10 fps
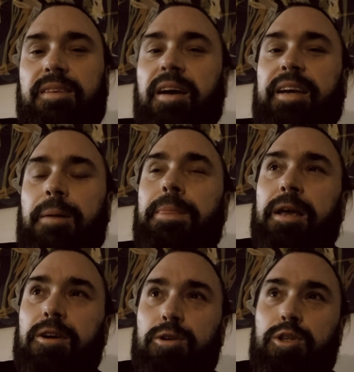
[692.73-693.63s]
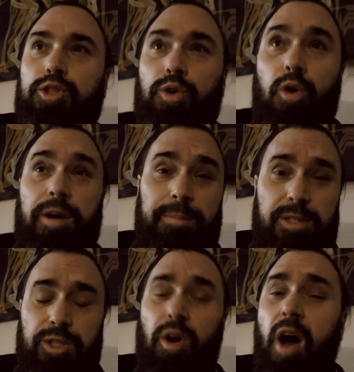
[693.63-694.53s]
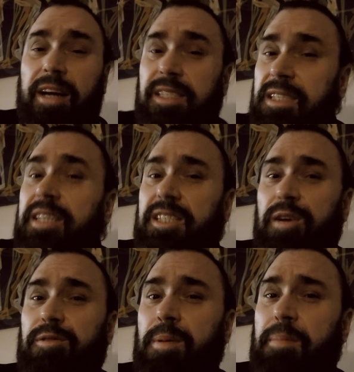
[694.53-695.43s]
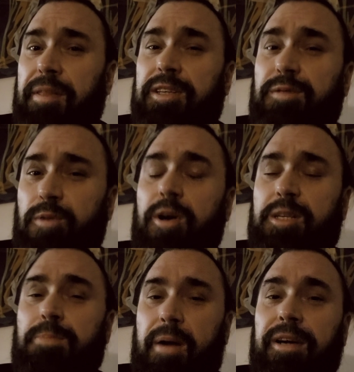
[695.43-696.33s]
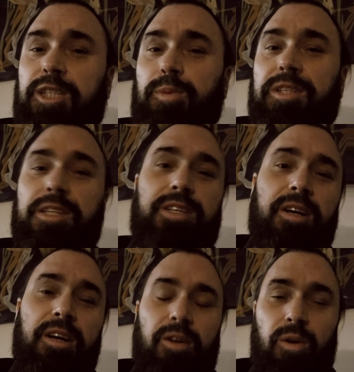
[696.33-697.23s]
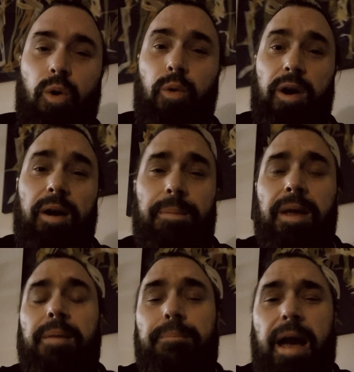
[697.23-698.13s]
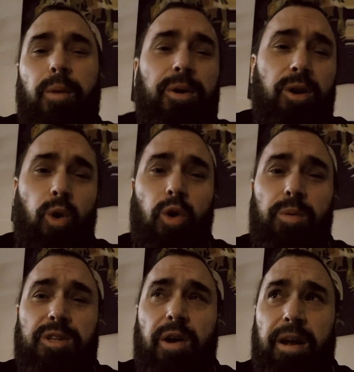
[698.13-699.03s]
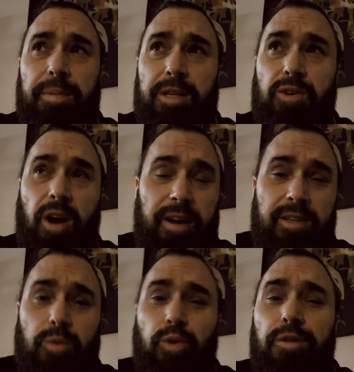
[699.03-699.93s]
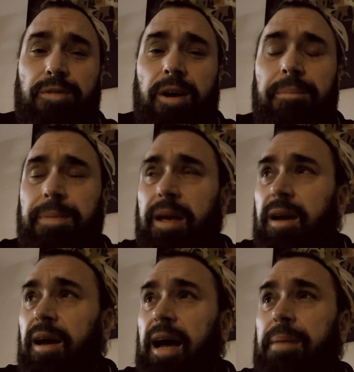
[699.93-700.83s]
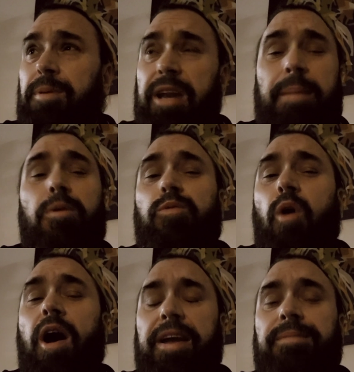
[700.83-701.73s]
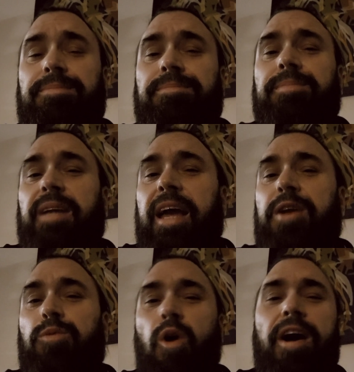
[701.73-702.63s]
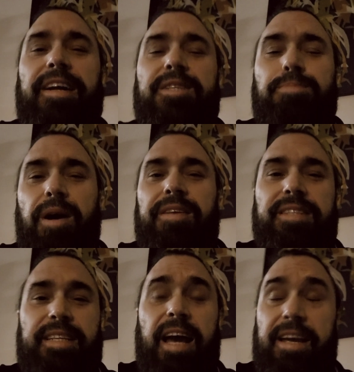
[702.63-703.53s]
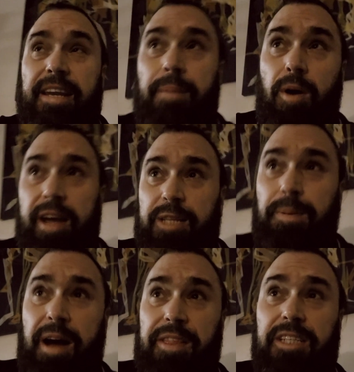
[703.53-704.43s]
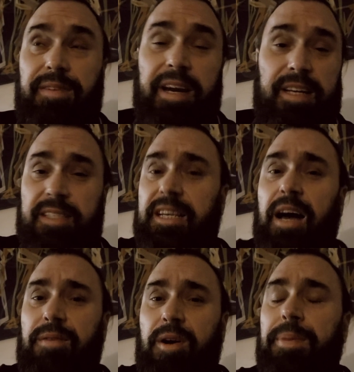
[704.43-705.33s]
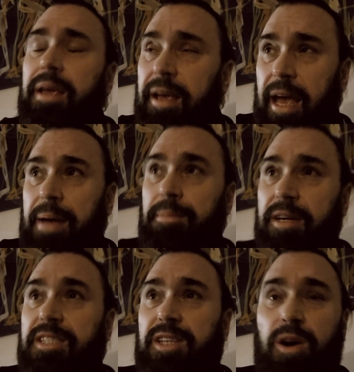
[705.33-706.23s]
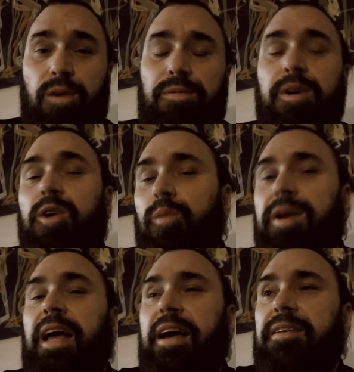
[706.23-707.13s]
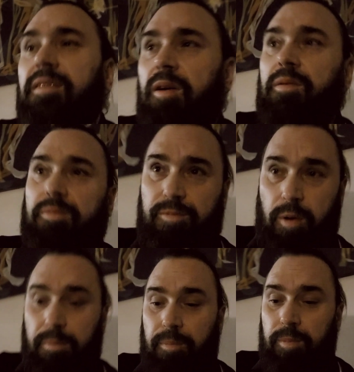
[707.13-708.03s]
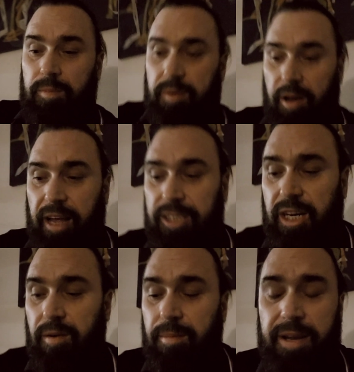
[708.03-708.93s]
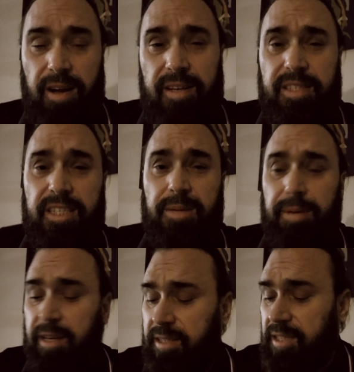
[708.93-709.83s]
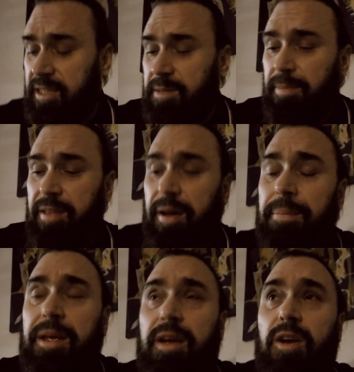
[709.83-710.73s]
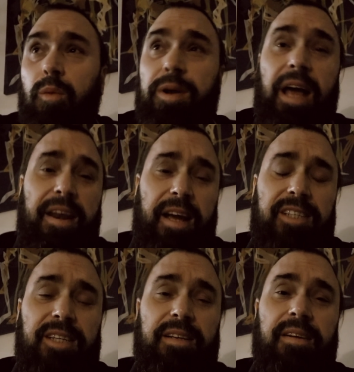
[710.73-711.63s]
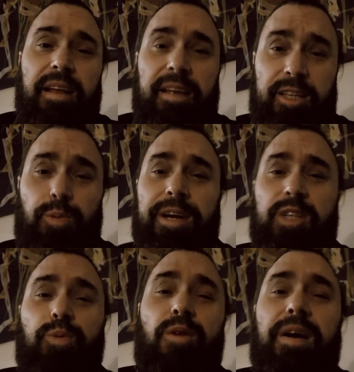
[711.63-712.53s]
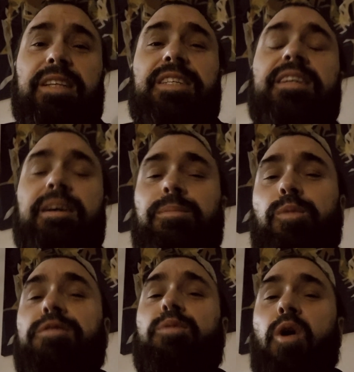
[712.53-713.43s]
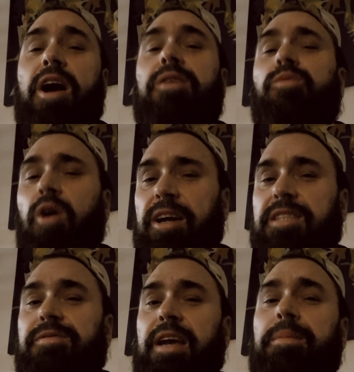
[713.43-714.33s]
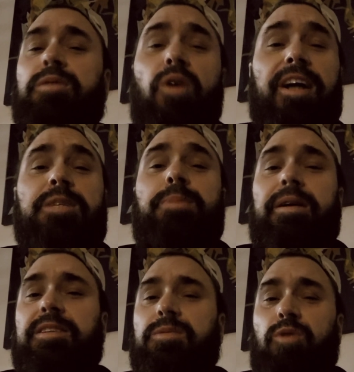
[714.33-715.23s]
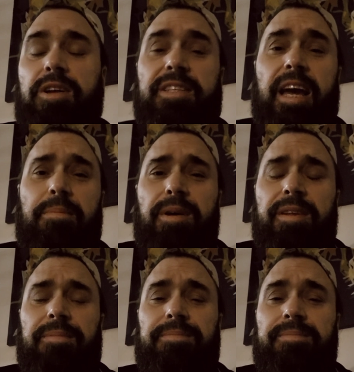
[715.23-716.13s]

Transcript: Okay, to stalk Sky's sister from her mother's first marriage, which is Laura. Back when Laura was going out with this guy, is a roofer by the name of Ryan, and Ryan's brother's gay. Now, my ex-partner, Giovanni Consalvo, and myself, we'd had, from catching up with my younger sister and my younger sister's mother, we'd had actually, in 2012, had dinner with Ryan, Ryan's family, Ryan's parents, and Ryan's gay brother.